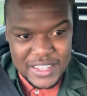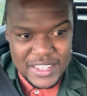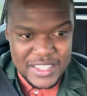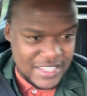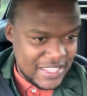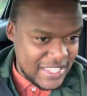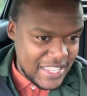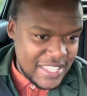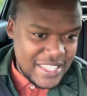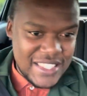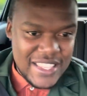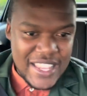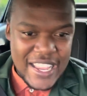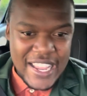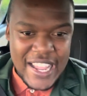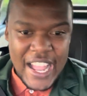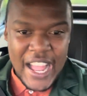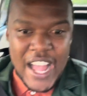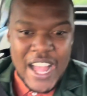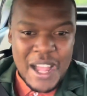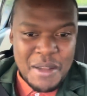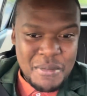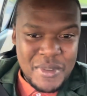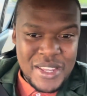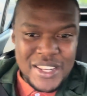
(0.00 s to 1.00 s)
just a
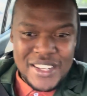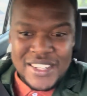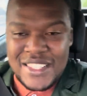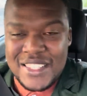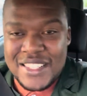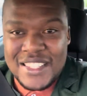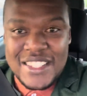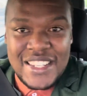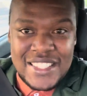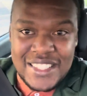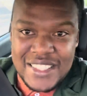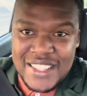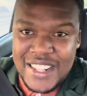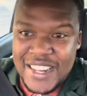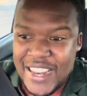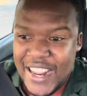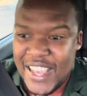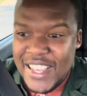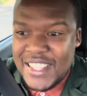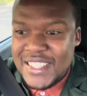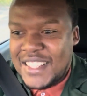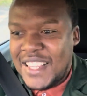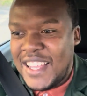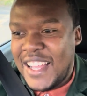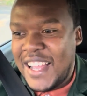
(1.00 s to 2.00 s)
car, man. It's just a
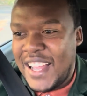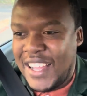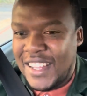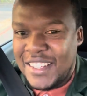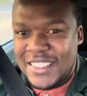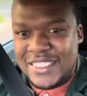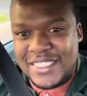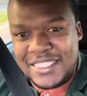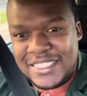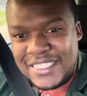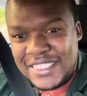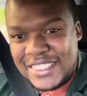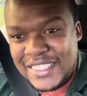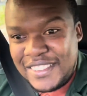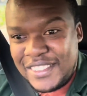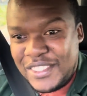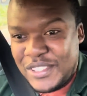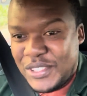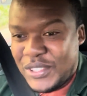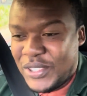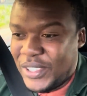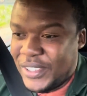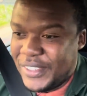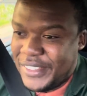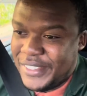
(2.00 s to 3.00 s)
nice car. You
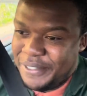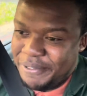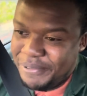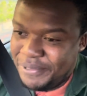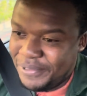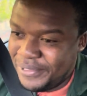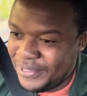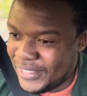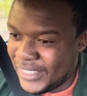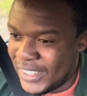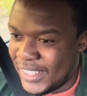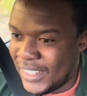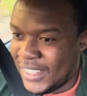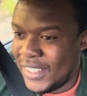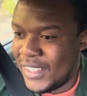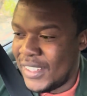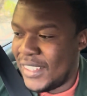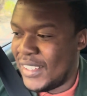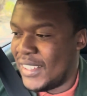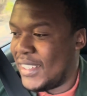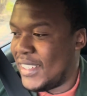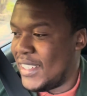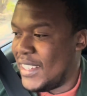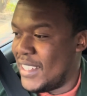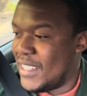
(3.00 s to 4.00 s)
know,
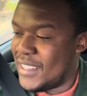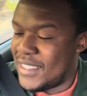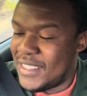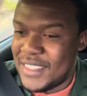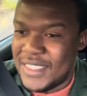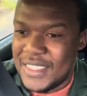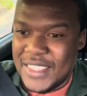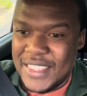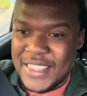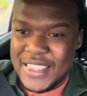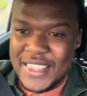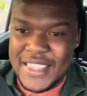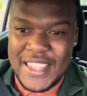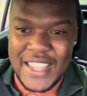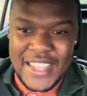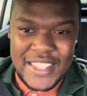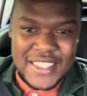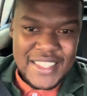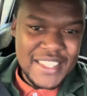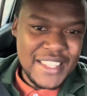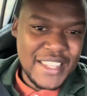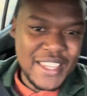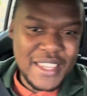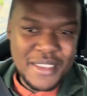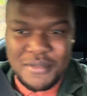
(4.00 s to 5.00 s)
it
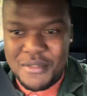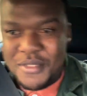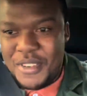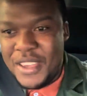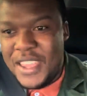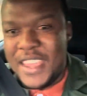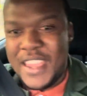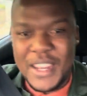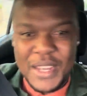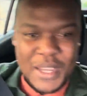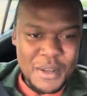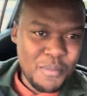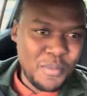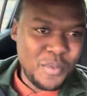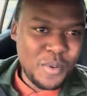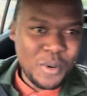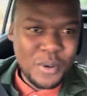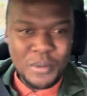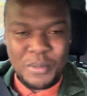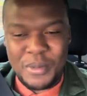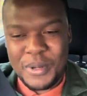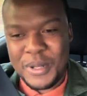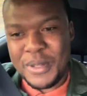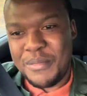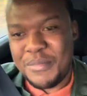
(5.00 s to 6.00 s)
doesn't give you any
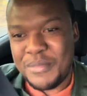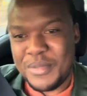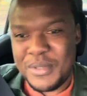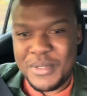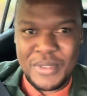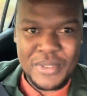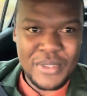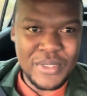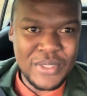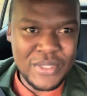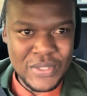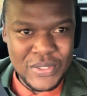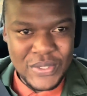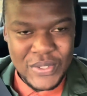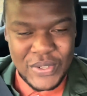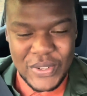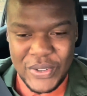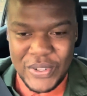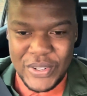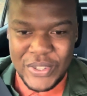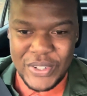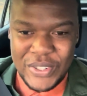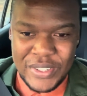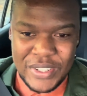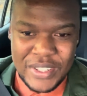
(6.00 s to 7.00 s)
problems.
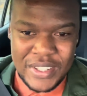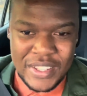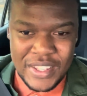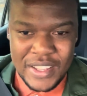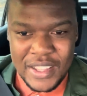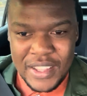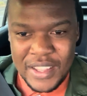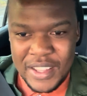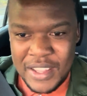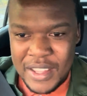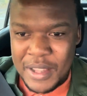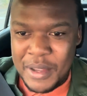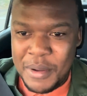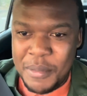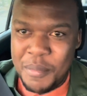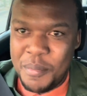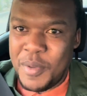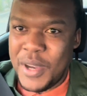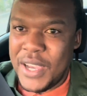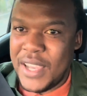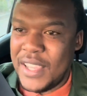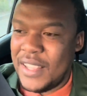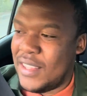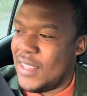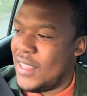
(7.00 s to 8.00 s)
So
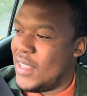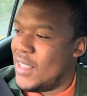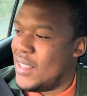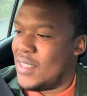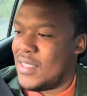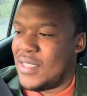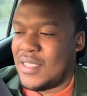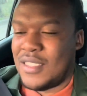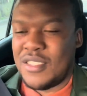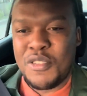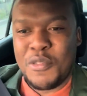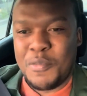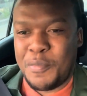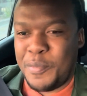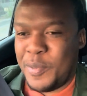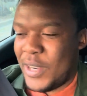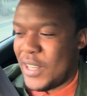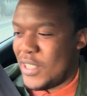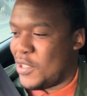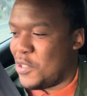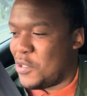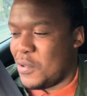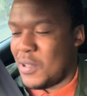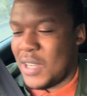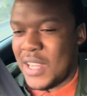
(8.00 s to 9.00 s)
buy this, you
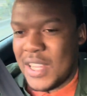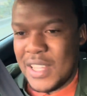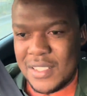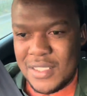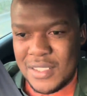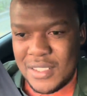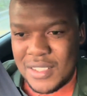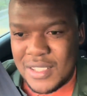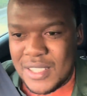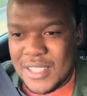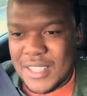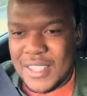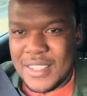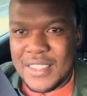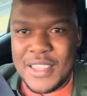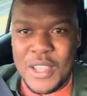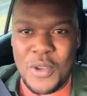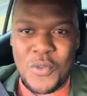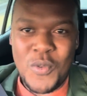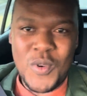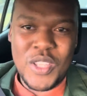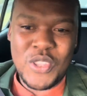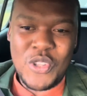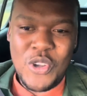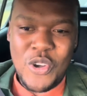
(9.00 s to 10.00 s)
press once, the
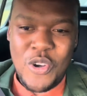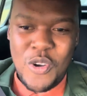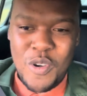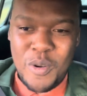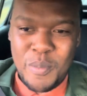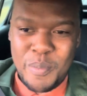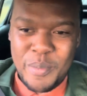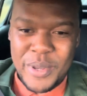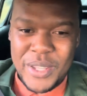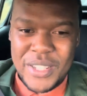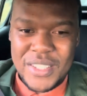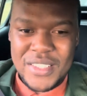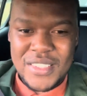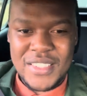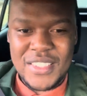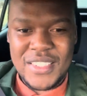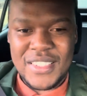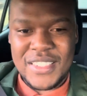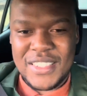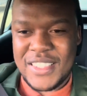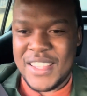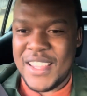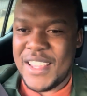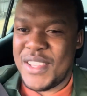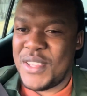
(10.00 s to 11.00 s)
window
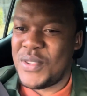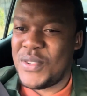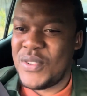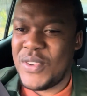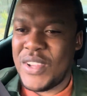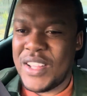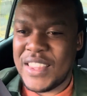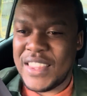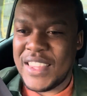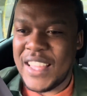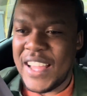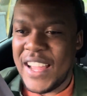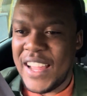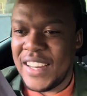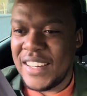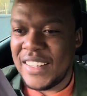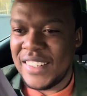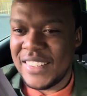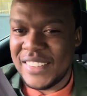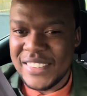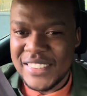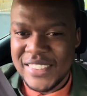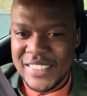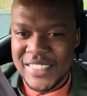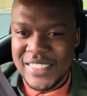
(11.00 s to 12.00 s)
opens and you're done.
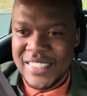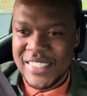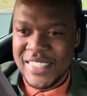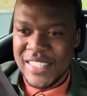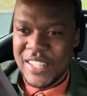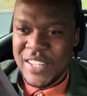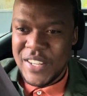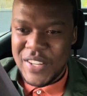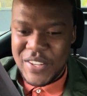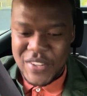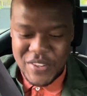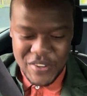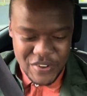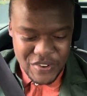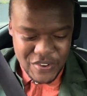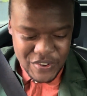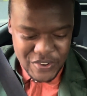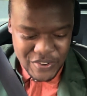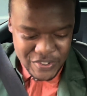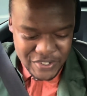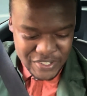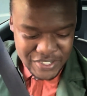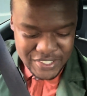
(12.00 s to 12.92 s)
You know,